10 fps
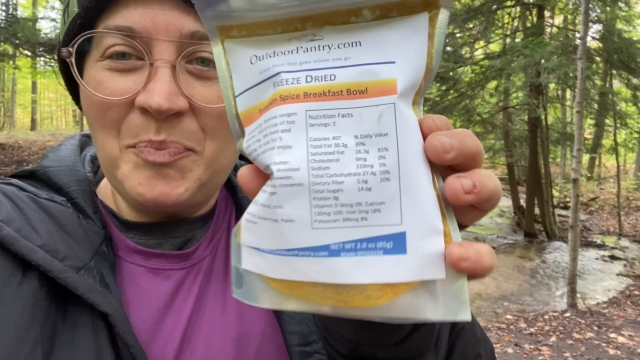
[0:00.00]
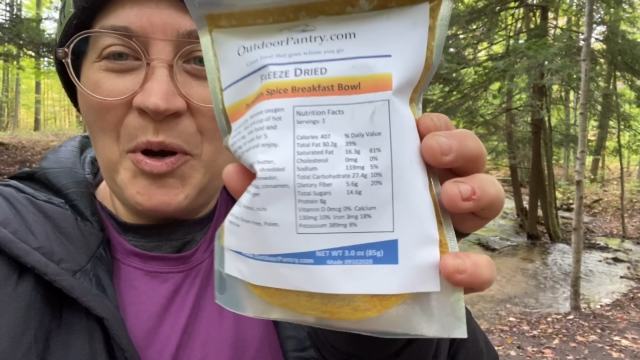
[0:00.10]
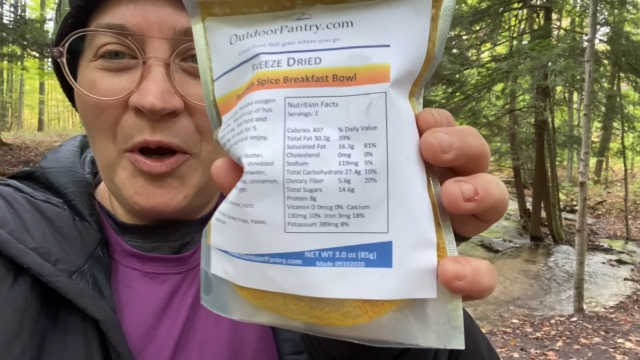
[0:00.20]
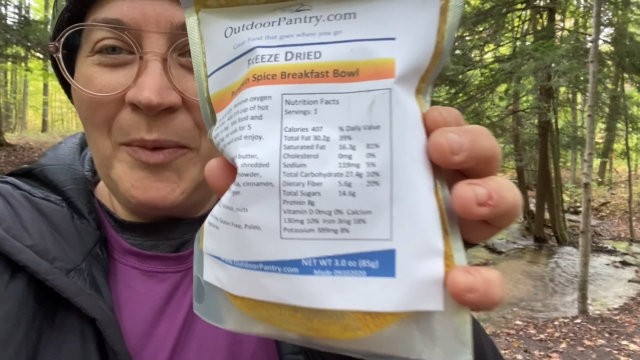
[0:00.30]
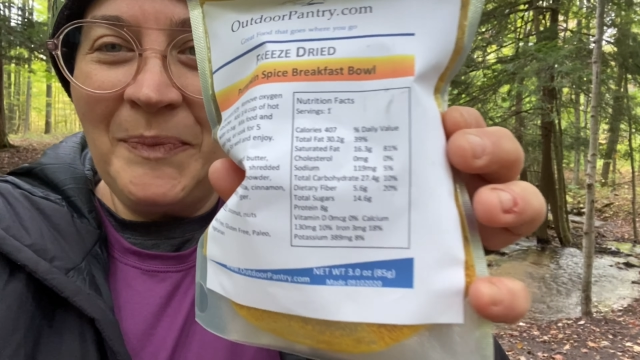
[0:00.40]

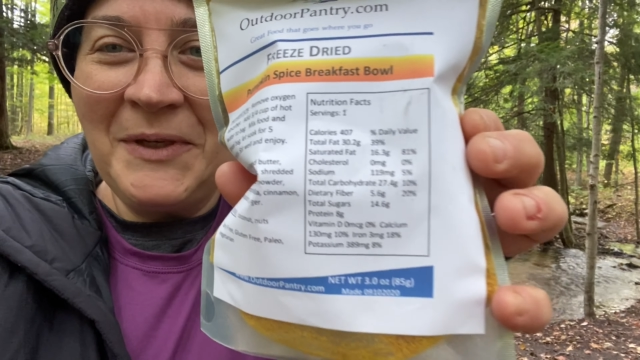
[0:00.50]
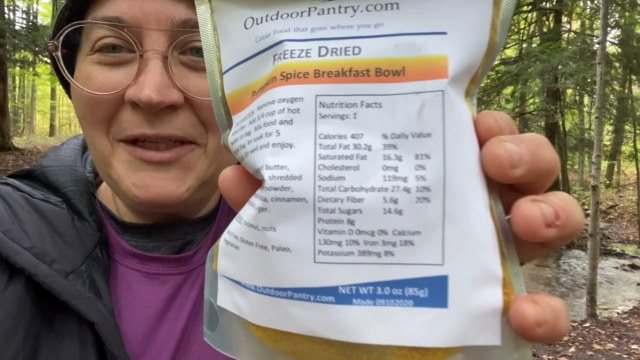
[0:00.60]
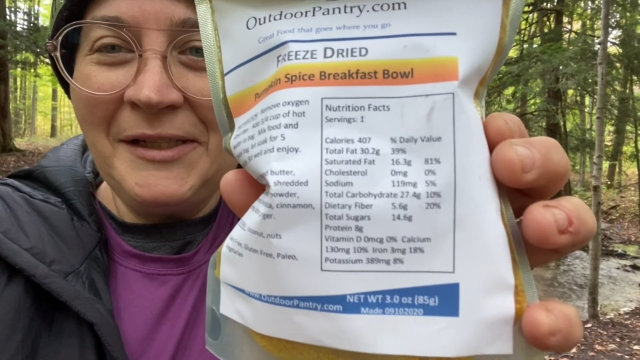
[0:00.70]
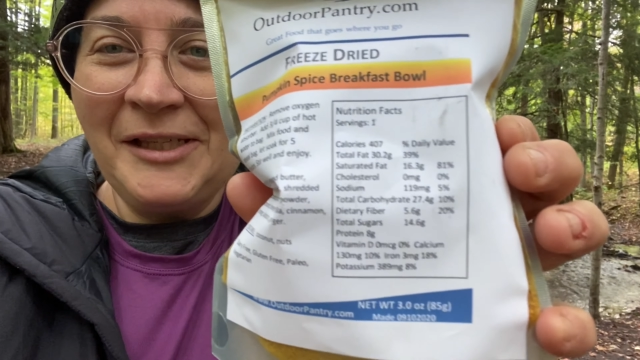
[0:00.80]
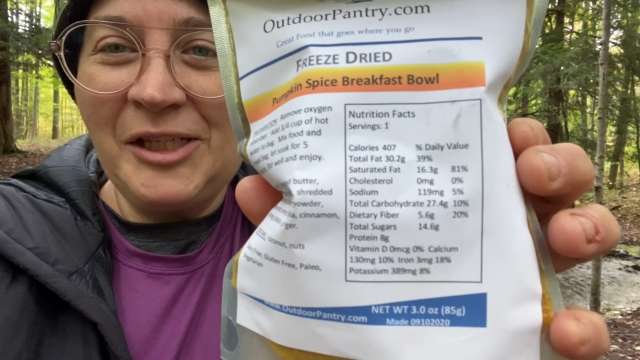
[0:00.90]

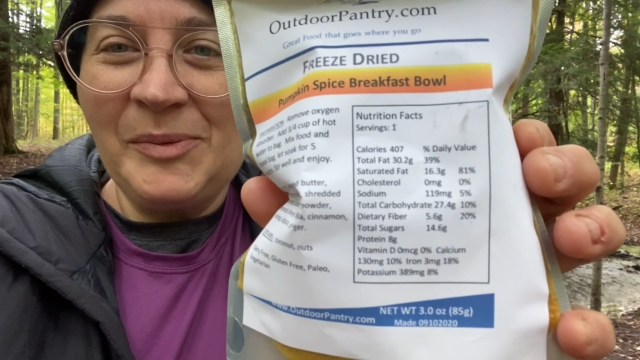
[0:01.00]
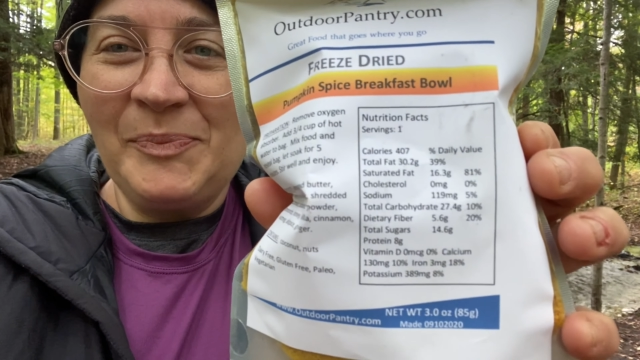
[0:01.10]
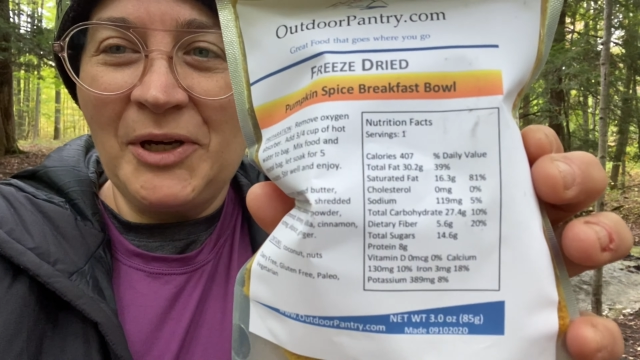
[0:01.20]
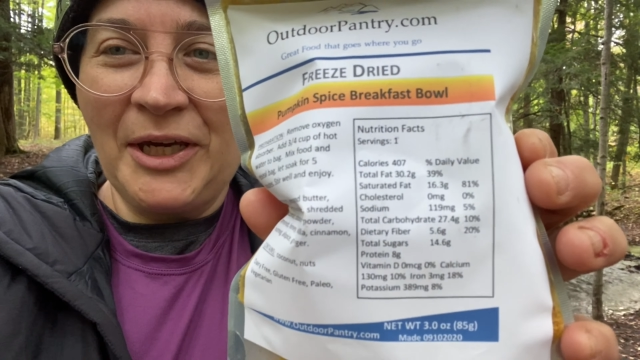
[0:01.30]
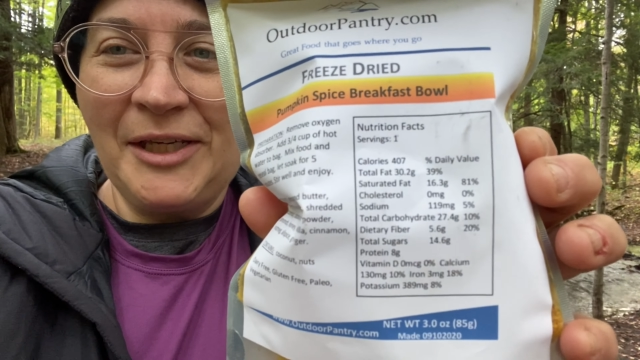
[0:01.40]
pumpkin
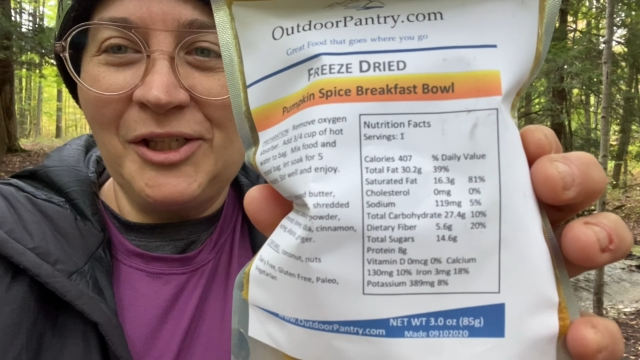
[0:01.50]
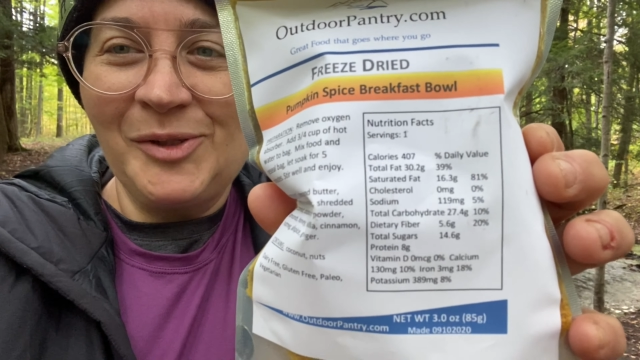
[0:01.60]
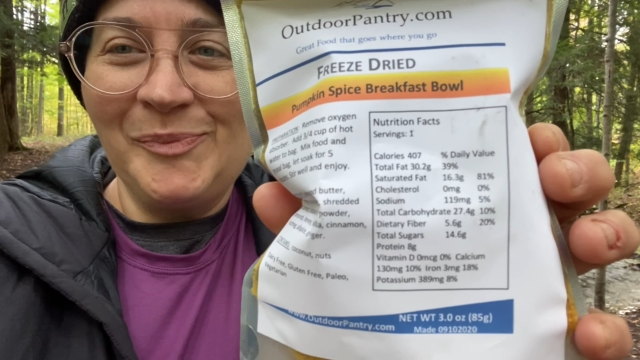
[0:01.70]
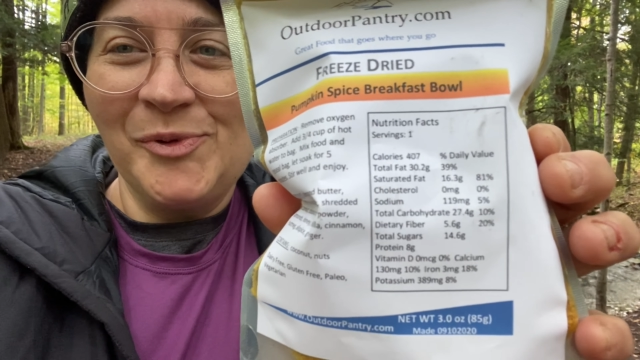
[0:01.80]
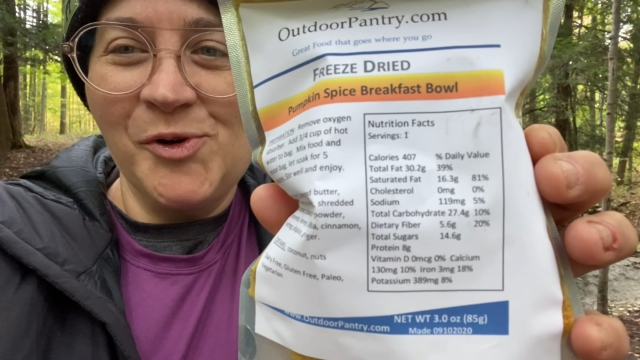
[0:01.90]
spice
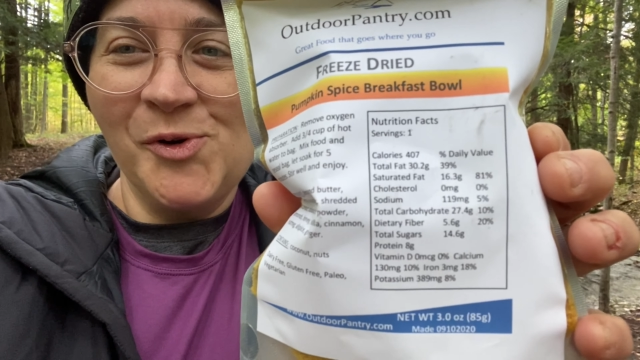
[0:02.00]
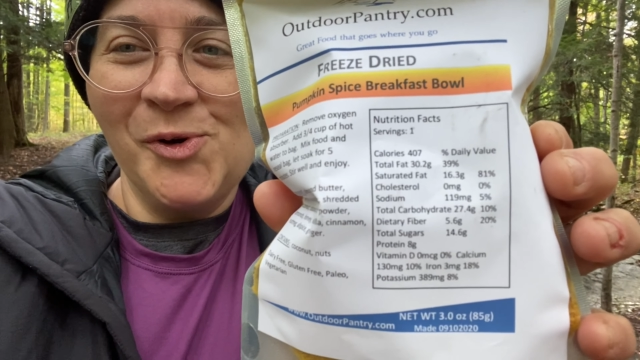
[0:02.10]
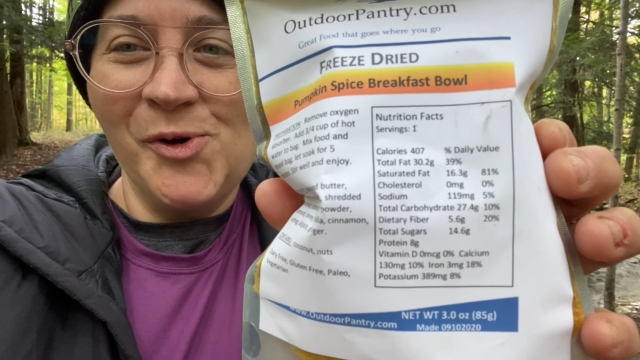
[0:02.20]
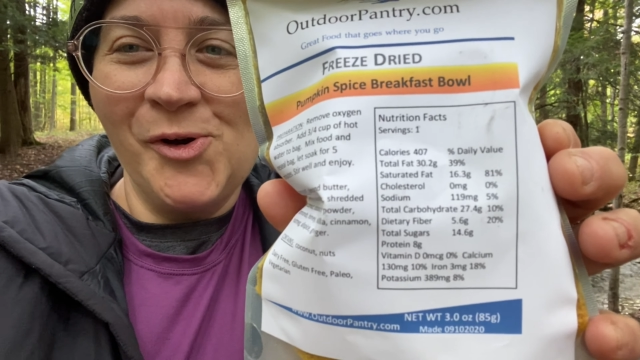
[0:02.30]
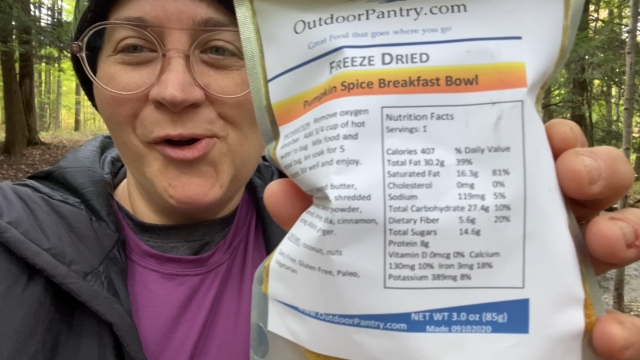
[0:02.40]

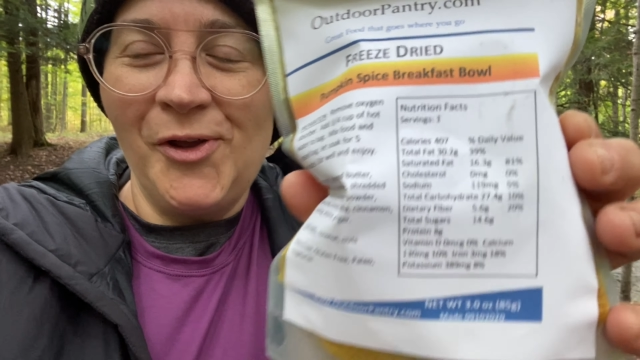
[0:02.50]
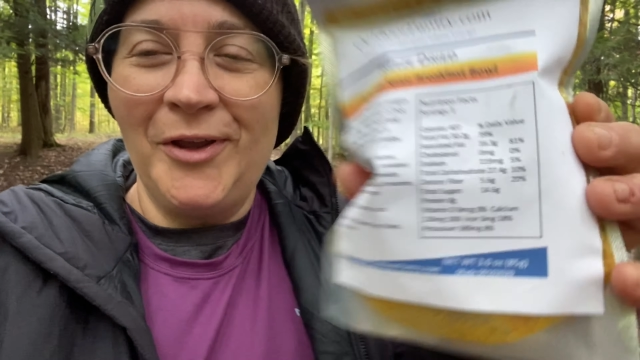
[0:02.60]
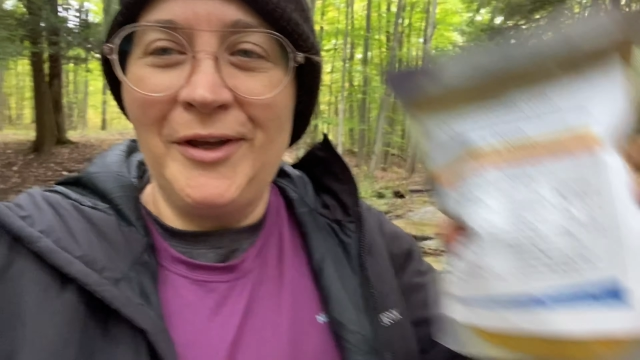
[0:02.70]
bowl